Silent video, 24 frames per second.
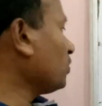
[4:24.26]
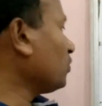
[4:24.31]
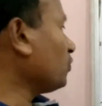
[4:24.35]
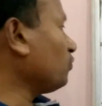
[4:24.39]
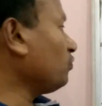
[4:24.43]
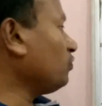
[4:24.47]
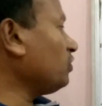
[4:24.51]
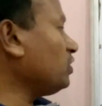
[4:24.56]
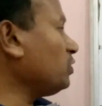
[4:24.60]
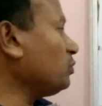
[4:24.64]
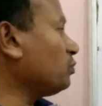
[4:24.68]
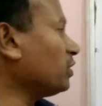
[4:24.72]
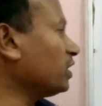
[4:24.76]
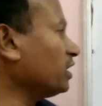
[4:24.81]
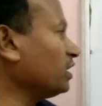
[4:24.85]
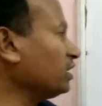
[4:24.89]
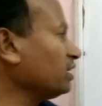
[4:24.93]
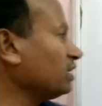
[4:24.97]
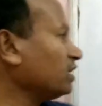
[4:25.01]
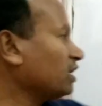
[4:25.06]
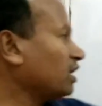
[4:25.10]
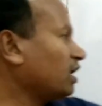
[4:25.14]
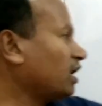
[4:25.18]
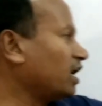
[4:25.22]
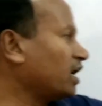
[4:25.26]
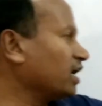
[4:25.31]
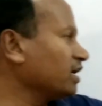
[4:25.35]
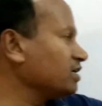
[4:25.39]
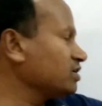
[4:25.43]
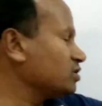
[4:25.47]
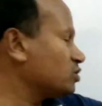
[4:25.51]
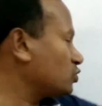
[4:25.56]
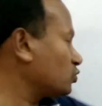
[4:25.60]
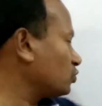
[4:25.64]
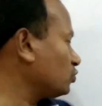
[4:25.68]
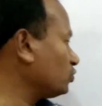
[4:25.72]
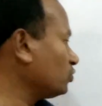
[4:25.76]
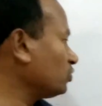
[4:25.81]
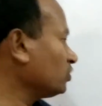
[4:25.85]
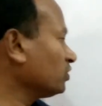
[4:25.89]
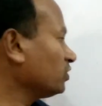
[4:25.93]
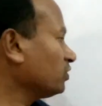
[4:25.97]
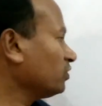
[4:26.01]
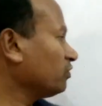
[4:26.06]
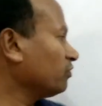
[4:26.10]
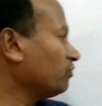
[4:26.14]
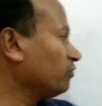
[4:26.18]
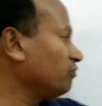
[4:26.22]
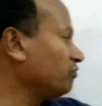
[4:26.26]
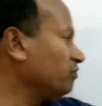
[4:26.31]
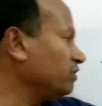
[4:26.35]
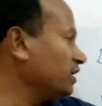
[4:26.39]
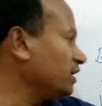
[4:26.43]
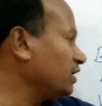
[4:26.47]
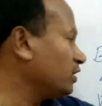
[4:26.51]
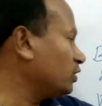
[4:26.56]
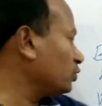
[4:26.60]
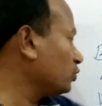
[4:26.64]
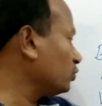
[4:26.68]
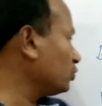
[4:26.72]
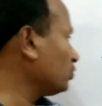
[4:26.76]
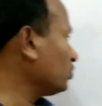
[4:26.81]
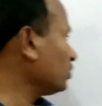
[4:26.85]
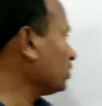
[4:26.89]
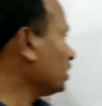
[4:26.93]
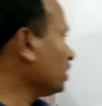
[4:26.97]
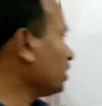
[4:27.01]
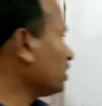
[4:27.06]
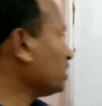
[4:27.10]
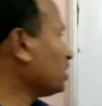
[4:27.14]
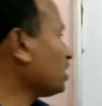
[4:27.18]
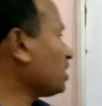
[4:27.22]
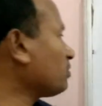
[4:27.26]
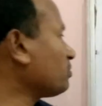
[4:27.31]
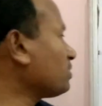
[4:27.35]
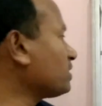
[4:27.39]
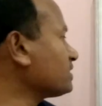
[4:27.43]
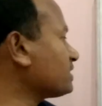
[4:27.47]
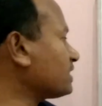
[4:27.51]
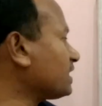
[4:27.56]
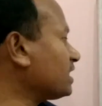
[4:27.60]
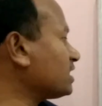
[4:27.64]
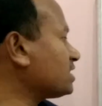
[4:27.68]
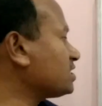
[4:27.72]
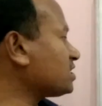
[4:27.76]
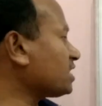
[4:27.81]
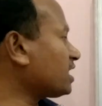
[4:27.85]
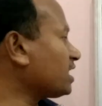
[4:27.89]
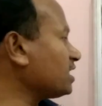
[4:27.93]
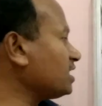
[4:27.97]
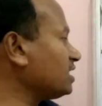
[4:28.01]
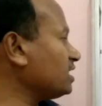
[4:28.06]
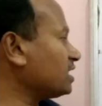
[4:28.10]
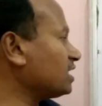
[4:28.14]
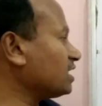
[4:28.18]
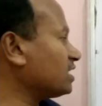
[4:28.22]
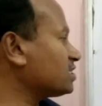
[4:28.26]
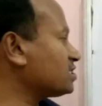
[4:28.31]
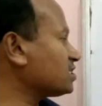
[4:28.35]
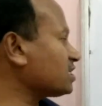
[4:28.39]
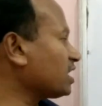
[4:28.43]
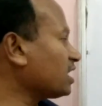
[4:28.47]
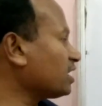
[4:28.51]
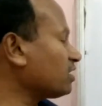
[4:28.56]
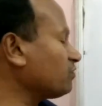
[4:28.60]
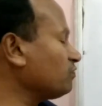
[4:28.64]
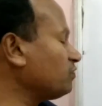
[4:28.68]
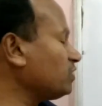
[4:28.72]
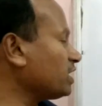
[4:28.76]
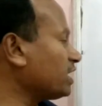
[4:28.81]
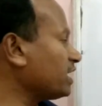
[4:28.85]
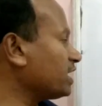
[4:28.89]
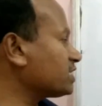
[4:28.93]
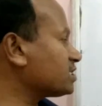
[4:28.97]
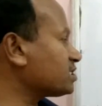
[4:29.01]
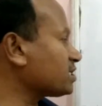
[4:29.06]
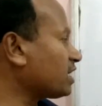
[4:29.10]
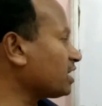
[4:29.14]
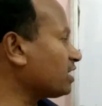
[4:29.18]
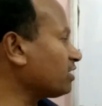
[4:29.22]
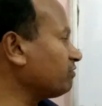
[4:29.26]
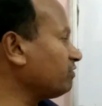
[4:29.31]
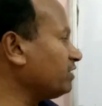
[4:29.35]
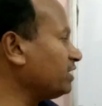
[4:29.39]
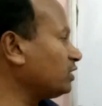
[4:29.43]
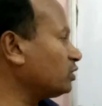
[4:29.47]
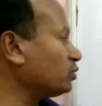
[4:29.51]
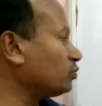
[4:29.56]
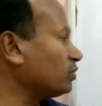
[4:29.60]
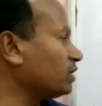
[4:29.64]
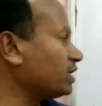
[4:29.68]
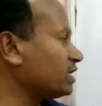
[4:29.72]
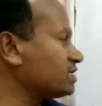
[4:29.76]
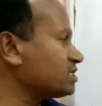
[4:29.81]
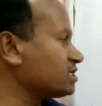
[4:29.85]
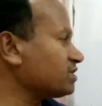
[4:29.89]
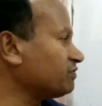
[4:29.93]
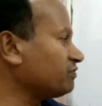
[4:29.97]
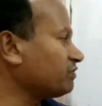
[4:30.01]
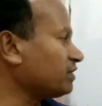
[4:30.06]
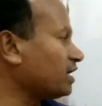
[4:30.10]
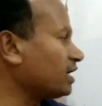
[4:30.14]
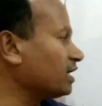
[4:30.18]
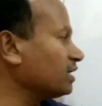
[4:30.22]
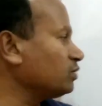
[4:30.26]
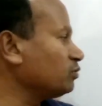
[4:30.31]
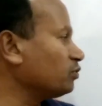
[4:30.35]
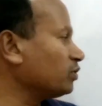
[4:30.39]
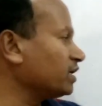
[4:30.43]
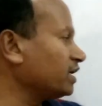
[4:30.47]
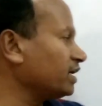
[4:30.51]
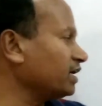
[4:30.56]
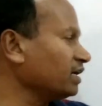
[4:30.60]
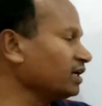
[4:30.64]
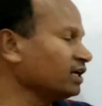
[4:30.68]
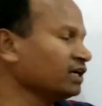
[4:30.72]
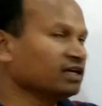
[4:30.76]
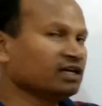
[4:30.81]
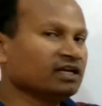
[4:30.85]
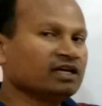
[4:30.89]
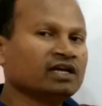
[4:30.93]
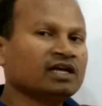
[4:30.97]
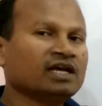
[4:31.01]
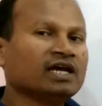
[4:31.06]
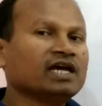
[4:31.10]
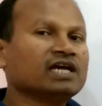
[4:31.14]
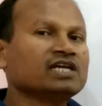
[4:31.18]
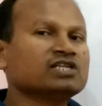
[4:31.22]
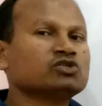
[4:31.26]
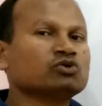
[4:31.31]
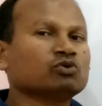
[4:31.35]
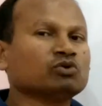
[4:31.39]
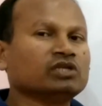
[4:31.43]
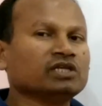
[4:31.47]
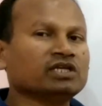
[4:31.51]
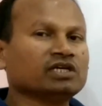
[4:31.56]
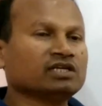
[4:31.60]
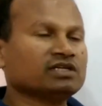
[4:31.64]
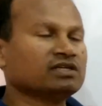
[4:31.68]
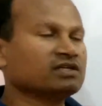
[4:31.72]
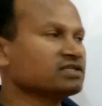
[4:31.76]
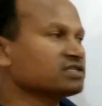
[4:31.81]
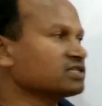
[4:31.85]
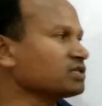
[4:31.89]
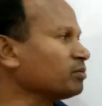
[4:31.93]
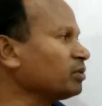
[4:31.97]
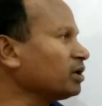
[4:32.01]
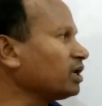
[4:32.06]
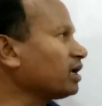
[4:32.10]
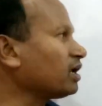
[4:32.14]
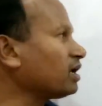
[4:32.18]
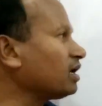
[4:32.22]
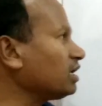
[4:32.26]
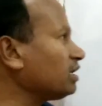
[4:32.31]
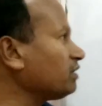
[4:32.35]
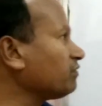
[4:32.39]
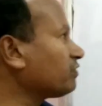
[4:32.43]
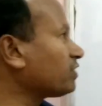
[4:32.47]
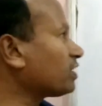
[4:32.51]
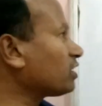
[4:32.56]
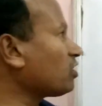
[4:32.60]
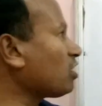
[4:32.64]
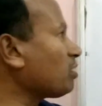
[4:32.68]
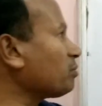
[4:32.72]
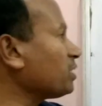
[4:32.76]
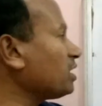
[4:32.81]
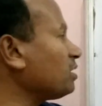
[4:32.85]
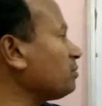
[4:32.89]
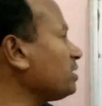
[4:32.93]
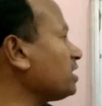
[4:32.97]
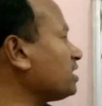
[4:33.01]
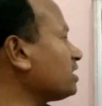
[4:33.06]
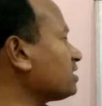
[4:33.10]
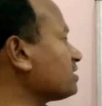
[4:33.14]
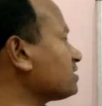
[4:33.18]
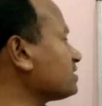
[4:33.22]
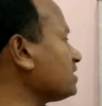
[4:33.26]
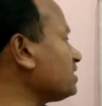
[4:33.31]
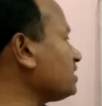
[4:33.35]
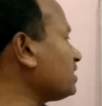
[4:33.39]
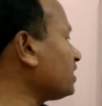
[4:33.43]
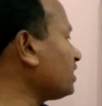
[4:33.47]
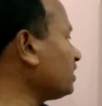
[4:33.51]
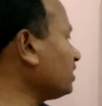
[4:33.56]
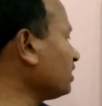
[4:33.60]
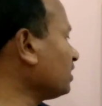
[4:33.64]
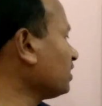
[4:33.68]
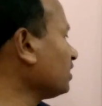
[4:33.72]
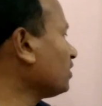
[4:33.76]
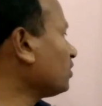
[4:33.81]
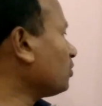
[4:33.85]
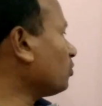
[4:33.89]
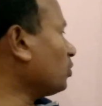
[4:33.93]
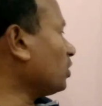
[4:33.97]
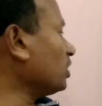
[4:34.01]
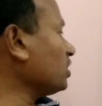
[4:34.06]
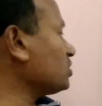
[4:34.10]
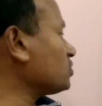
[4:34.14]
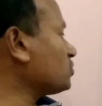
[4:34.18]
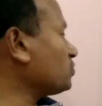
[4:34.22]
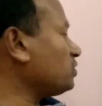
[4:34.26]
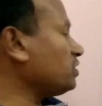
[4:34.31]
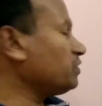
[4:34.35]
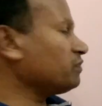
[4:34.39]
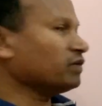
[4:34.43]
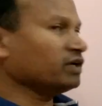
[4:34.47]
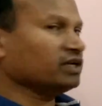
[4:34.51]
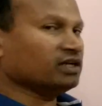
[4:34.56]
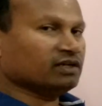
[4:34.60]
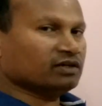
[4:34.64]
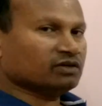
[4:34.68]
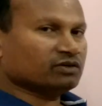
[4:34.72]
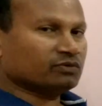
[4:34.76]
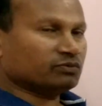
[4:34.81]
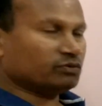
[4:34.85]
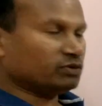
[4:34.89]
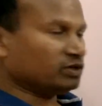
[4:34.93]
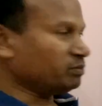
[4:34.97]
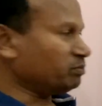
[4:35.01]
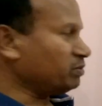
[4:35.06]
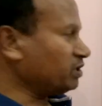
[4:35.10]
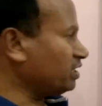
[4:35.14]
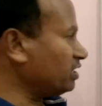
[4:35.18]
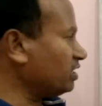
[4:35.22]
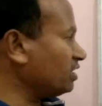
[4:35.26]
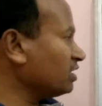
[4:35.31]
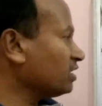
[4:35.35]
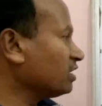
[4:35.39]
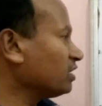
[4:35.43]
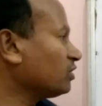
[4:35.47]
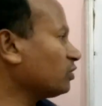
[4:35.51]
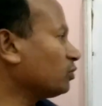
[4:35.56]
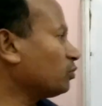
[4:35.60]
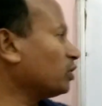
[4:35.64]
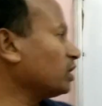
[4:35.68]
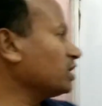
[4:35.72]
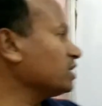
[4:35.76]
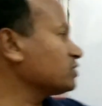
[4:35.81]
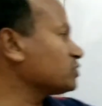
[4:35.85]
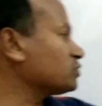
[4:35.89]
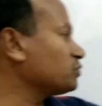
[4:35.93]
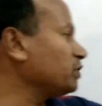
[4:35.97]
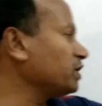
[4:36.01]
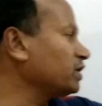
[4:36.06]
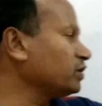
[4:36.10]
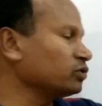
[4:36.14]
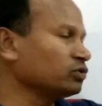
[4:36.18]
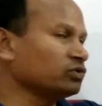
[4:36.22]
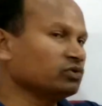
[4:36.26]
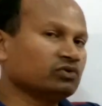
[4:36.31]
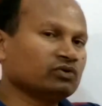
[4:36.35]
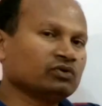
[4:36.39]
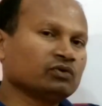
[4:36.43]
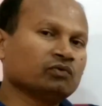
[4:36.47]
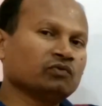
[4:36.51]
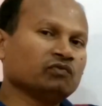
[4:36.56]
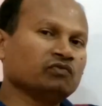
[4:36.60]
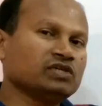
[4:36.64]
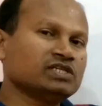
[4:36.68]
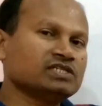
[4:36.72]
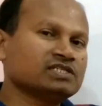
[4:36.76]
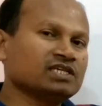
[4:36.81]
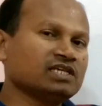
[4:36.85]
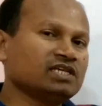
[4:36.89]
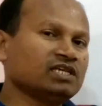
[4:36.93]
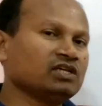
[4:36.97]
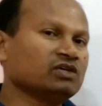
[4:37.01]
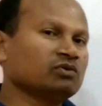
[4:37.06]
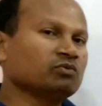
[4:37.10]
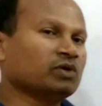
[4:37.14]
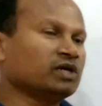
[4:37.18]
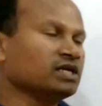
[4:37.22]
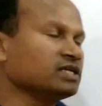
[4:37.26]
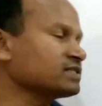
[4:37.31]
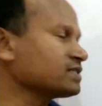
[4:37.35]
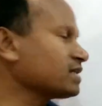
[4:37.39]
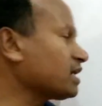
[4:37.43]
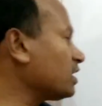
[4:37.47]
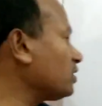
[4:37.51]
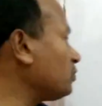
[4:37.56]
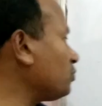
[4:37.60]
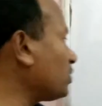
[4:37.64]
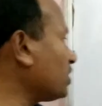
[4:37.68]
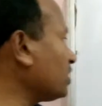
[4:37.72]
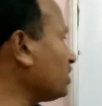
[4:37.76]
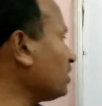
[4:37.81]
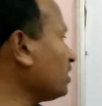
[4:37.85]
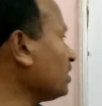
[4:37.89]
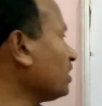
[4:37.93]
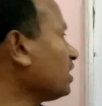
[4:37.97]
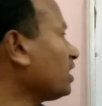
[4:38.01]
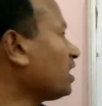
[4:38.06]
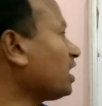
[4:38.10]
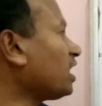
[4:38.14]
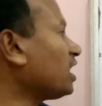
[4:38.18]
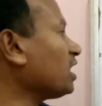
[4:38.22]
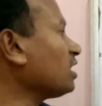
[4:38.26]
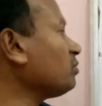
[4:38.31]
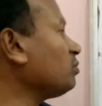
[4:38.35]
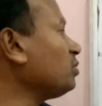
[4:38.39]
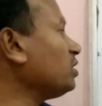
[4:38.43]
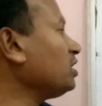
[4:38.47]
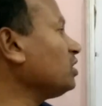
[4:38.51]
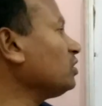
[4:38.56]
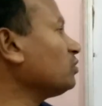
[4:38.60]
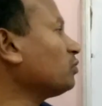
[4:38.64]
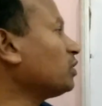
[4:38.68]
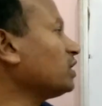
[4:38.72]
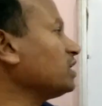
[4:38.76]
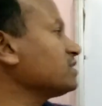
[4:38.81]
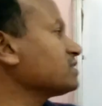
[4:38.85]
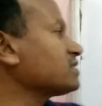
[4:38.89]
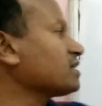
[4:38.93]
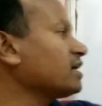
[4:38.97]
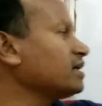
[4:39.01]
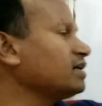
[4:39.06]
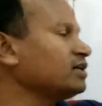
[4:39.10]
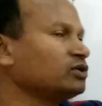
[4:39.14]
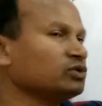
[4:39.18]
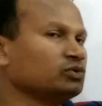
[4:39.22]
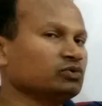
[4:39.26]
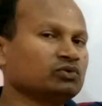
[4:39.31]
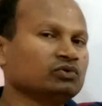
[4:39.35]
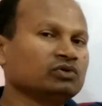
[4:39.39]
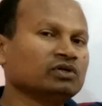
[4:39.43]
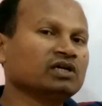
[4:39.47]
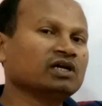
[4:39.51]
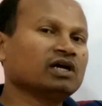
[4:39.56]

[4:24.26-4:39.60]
V1, I2, V2, there was HI, HRV, HRV2, HFI1 and HO there. Similarly, for common emitter, see that what is V1? VB. What is V2? VC. What is I1? IB. What is I2?